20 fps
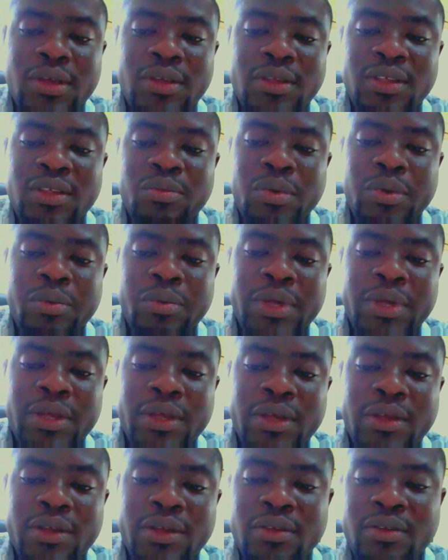Say bye bye.
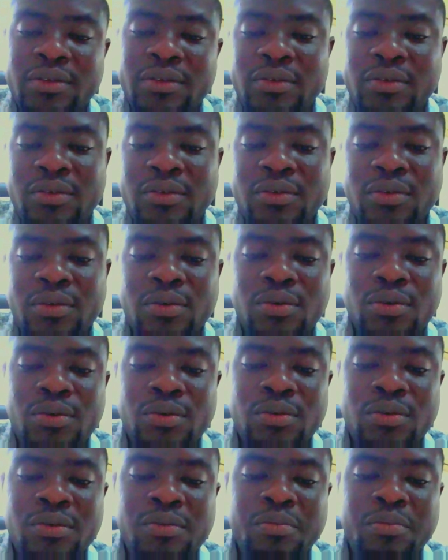
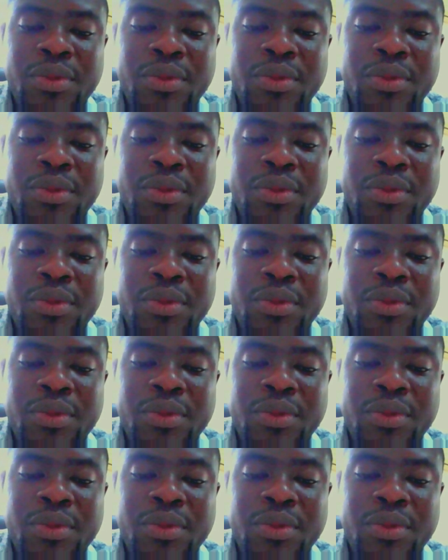Lord.